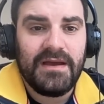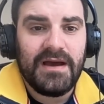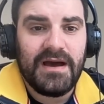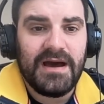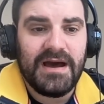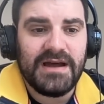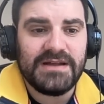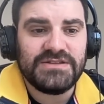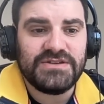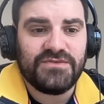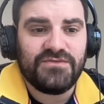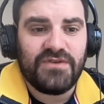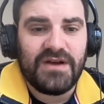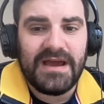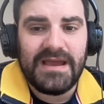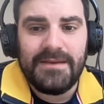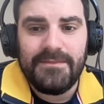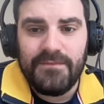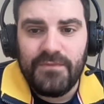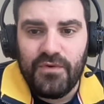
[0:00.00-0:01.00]
uh, to
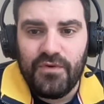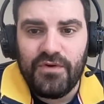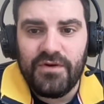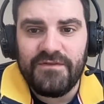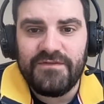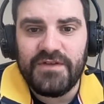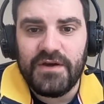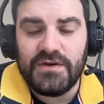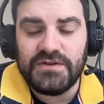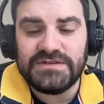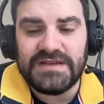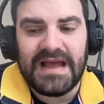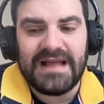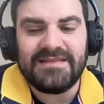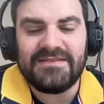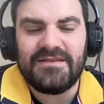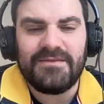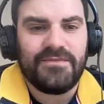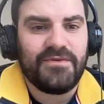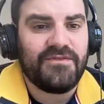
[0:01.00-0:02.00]
writing more of those
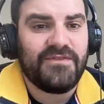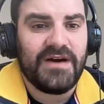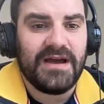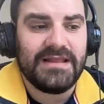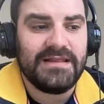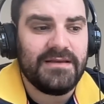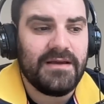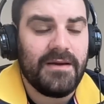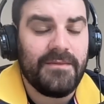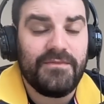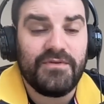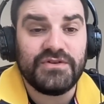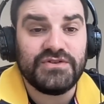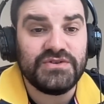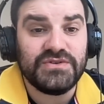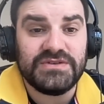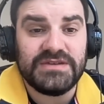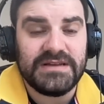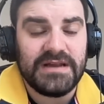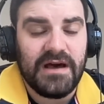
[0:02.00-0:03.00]
and to provide uh,
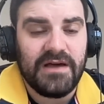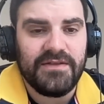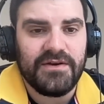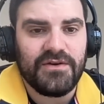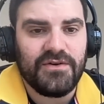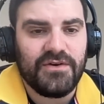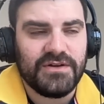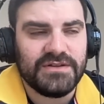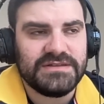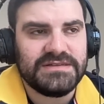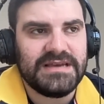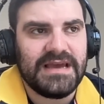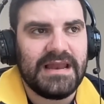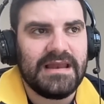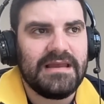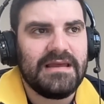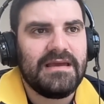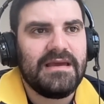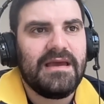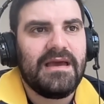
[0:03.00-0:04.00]
producing other content
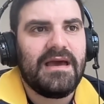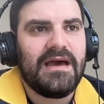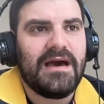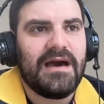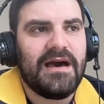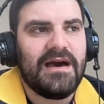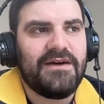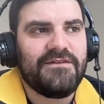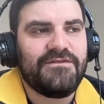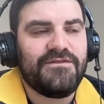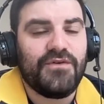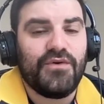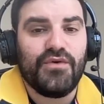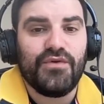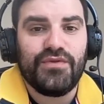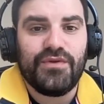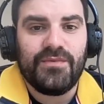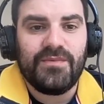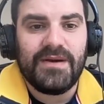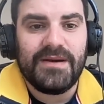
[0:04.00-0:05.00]
uh, for
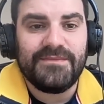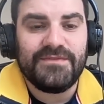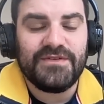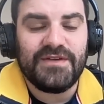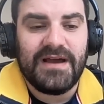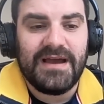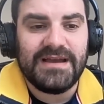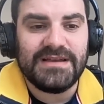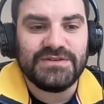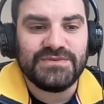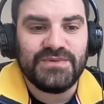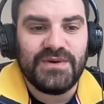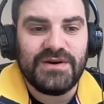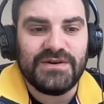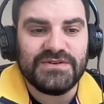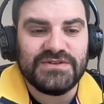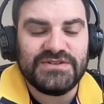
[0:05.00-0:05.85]
the website as well.